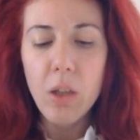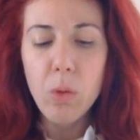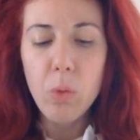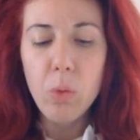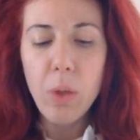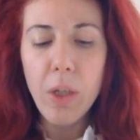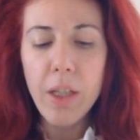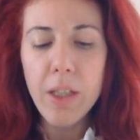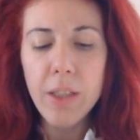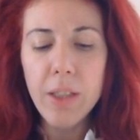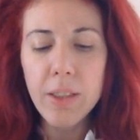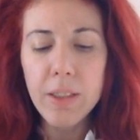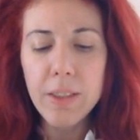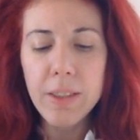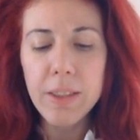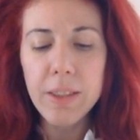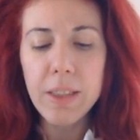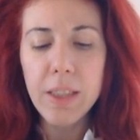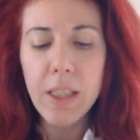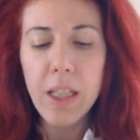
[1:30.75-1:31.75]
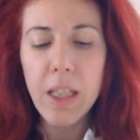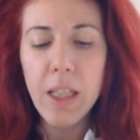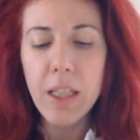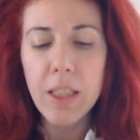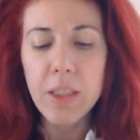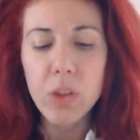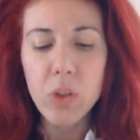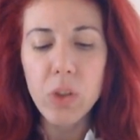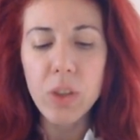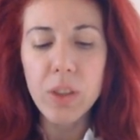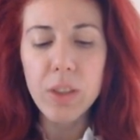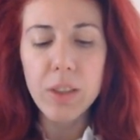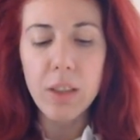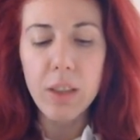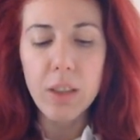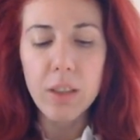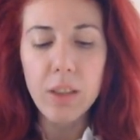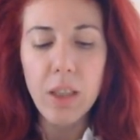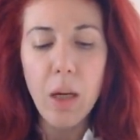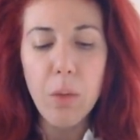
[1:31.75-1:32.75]
where c is
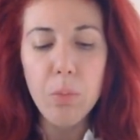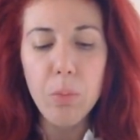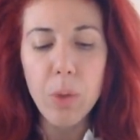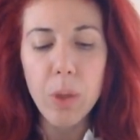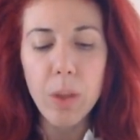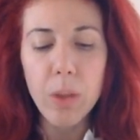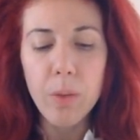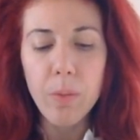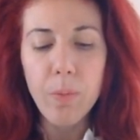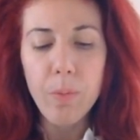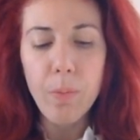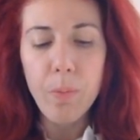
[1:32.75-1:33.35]
just a number.